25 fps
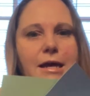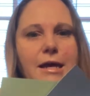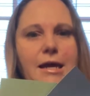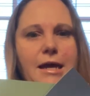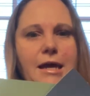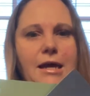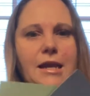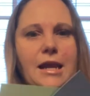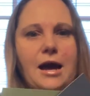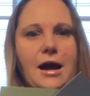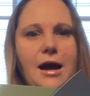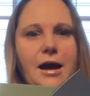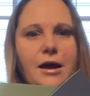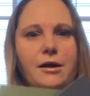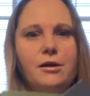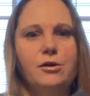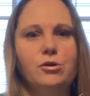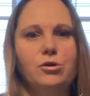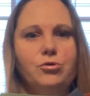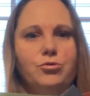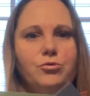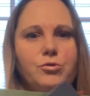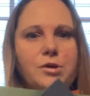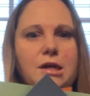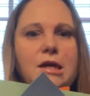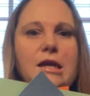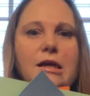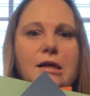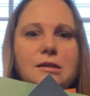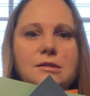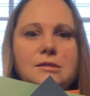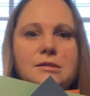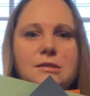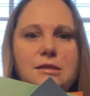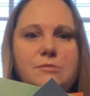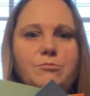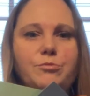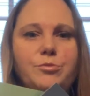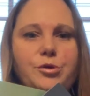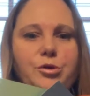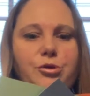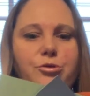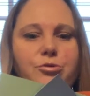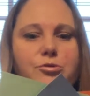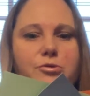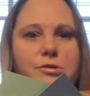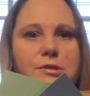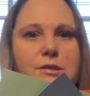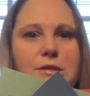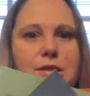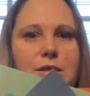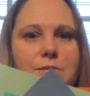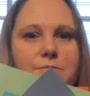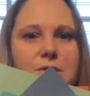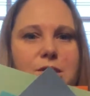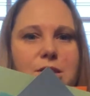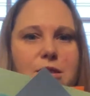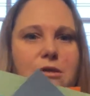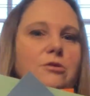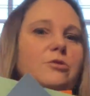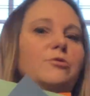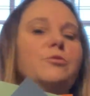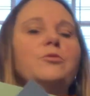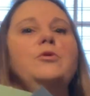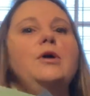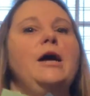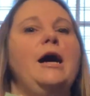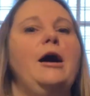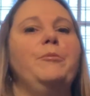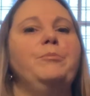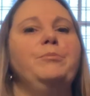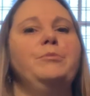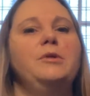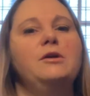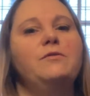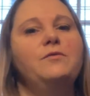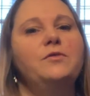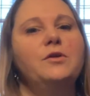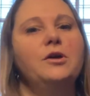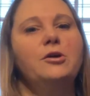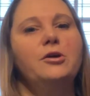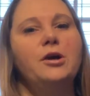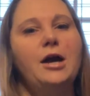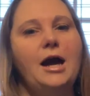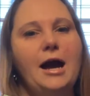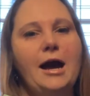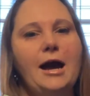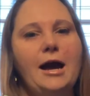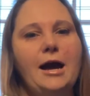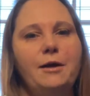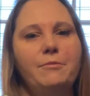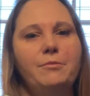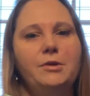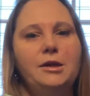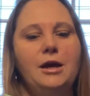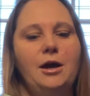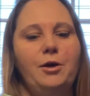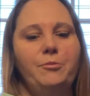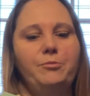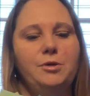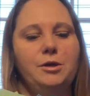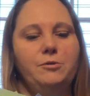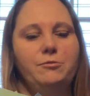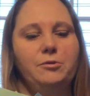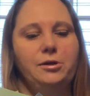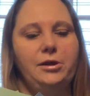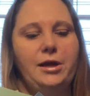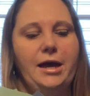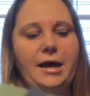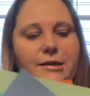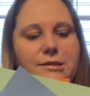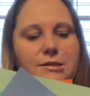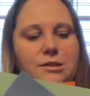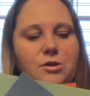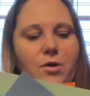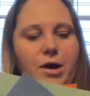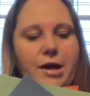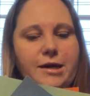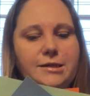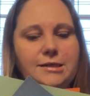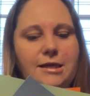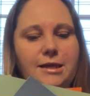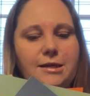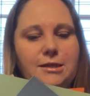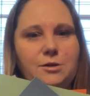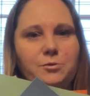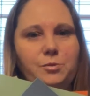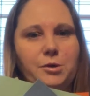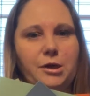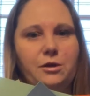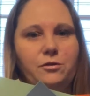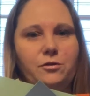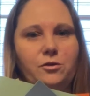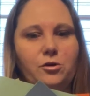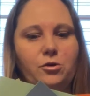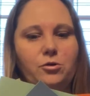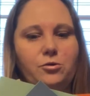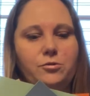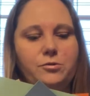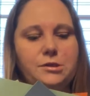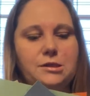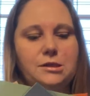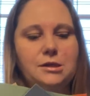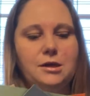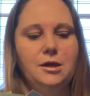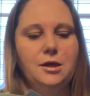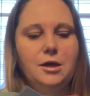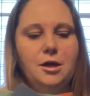and greens and blues seem to help me feel calm and help me relax, so I tend to pick those.